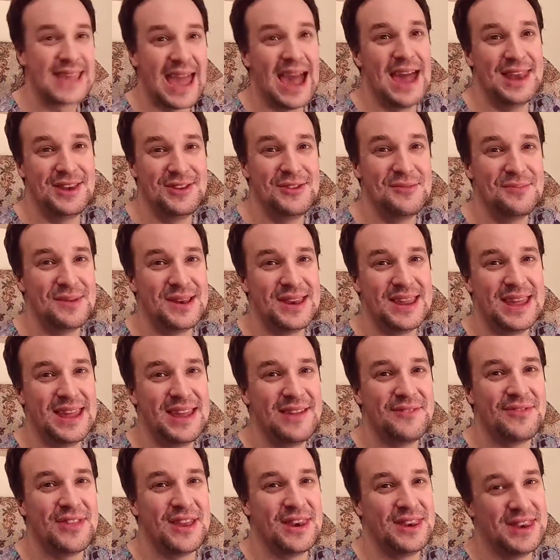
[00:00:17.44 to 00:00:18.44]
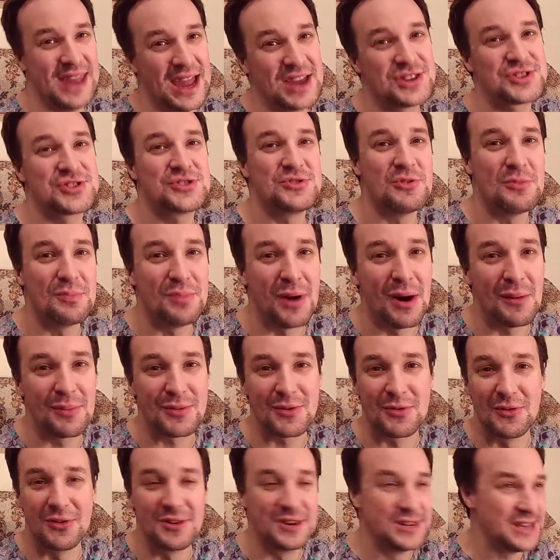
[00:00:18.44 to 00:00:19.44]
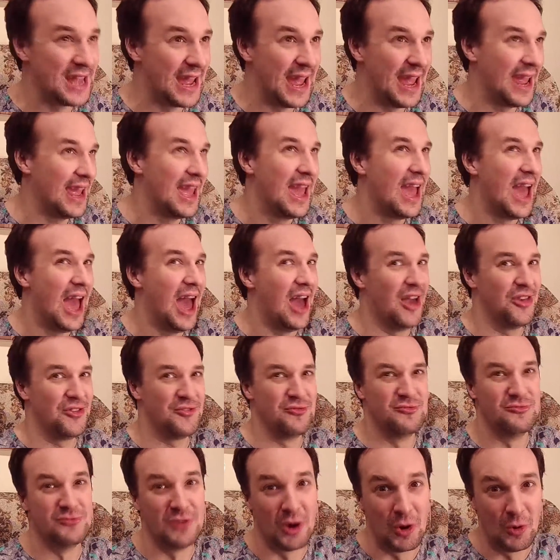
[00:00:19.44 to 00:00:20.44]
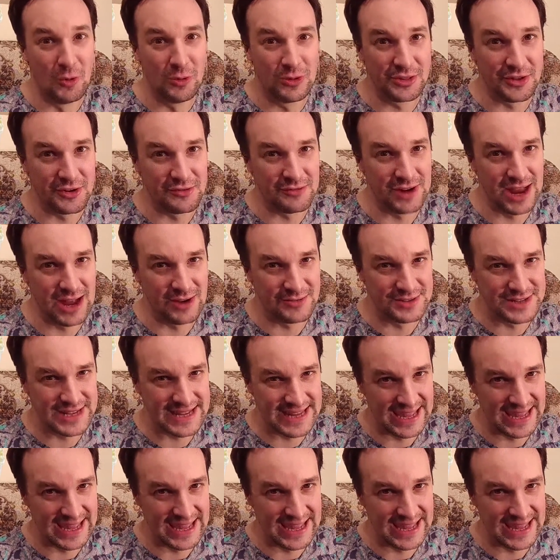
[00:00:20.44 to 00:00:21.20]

Can you believe that National Popcorn Day has rolled around